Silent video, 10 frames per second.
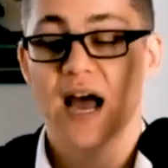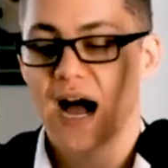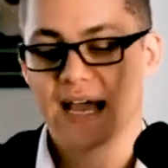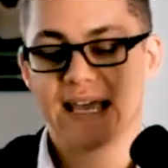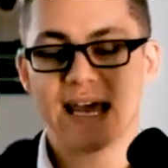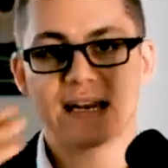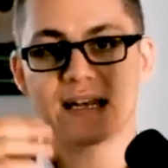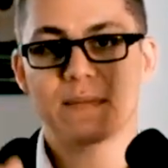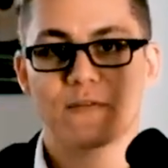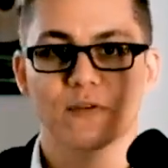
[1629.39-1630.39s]
I get an
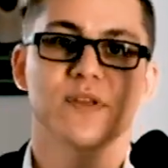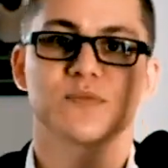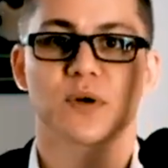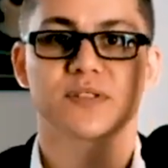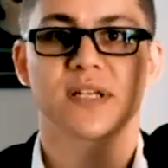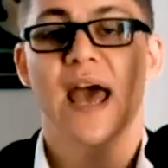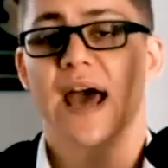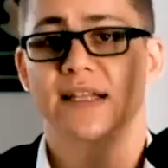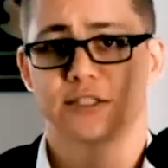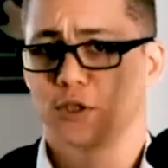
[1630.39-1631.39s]
email from this person, and it says,